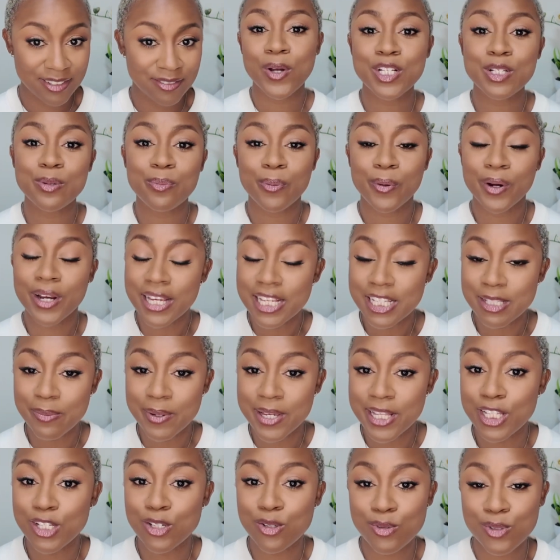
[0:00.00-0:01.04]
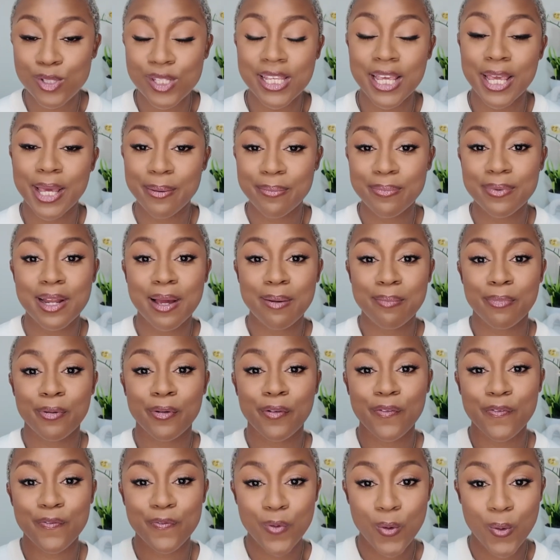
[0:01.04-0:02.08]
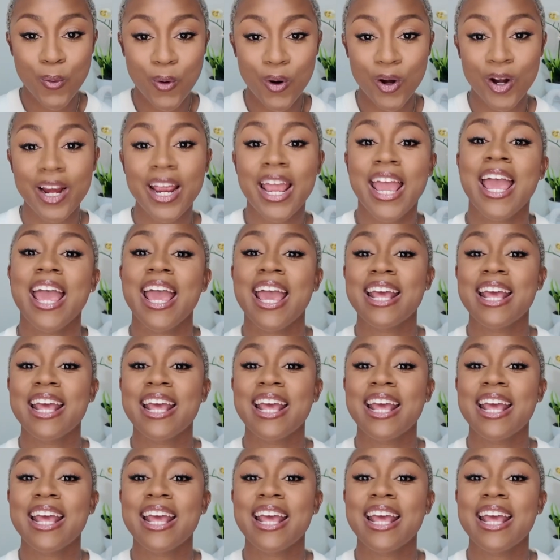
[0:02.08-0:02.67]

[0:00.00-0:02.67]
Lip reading: Which brings me to tip number 4,